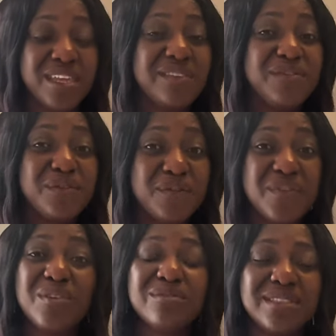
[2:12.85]
If you
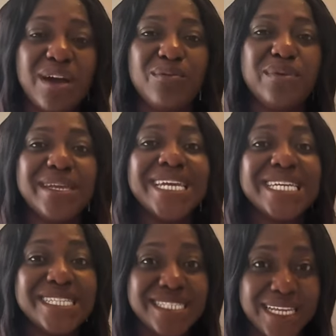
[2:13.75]
feel that way,
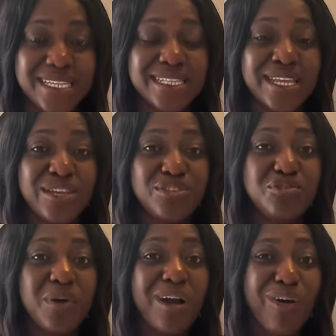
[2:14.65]
then
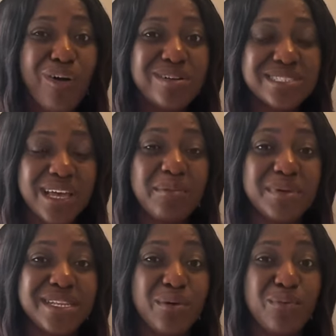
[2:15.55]
you are caught
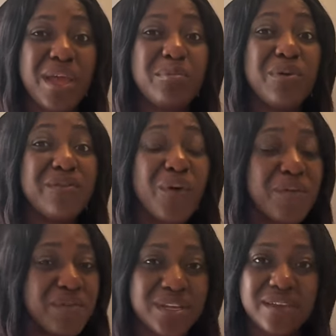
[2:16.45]
up in the web of
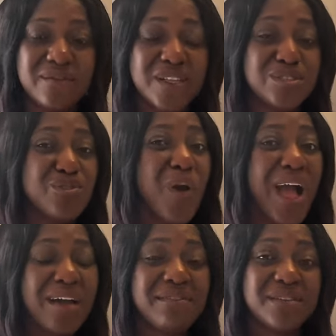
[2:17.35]
unforgiveness. You
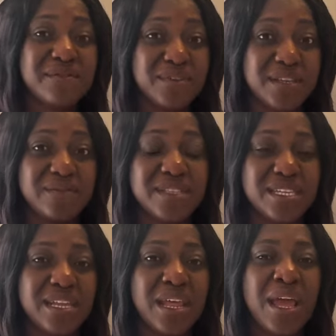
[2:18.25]
haven't
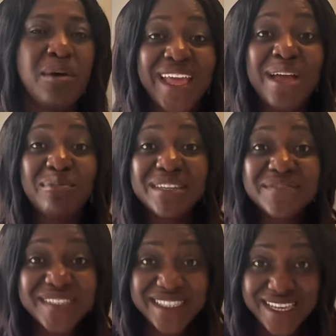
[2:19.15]
forgiven yet. But
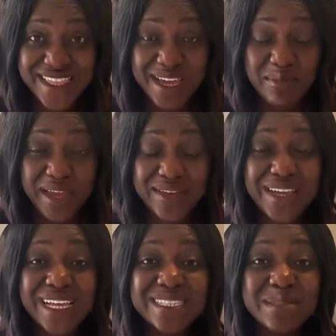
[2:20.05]
if you see them and
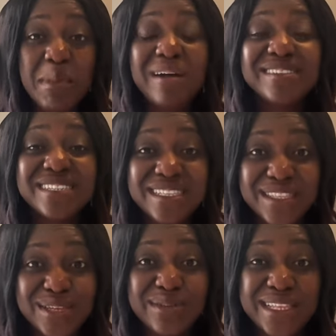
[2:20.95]
you can smile
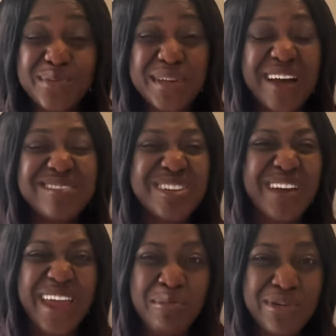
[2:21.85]
genuinely without
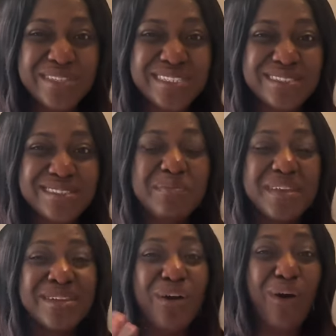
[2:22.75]
your emotions
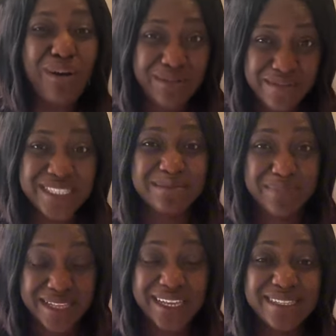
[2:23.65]
being all over the
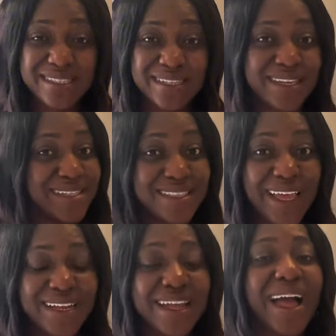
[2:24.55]
place,
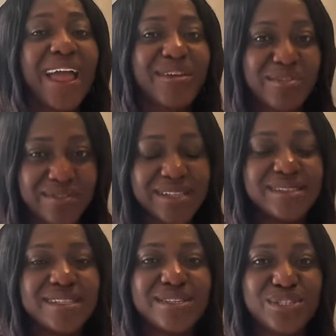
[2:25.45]
then I
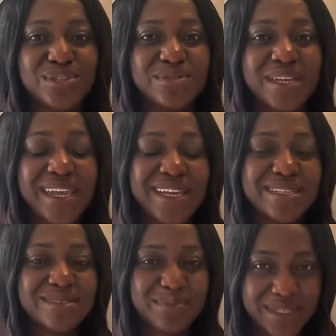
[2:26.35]
congratulate you. It
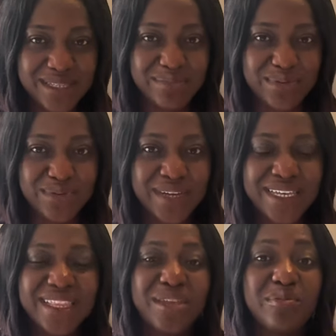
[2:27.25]
is possible
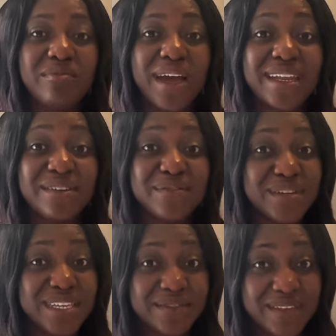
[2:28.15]
that you might have
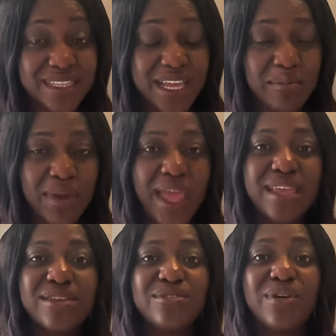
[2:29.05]
forgiven them
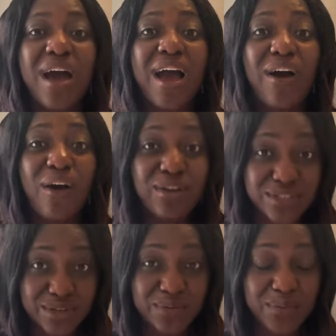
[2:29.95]
and you are
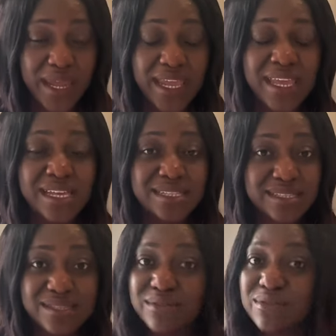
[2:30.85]
on your way
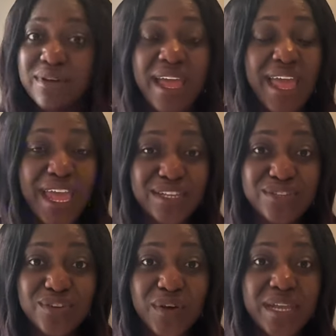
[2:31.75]
to
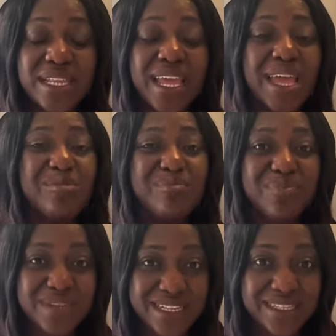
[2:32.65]
enjoying a
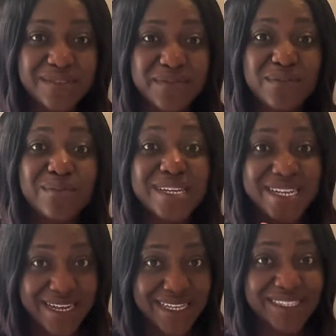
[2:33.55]
blissful
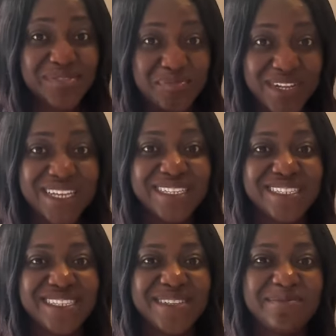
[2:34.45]
next
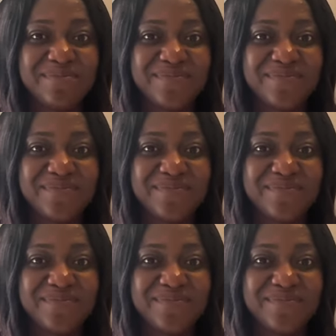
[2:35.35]
relationship.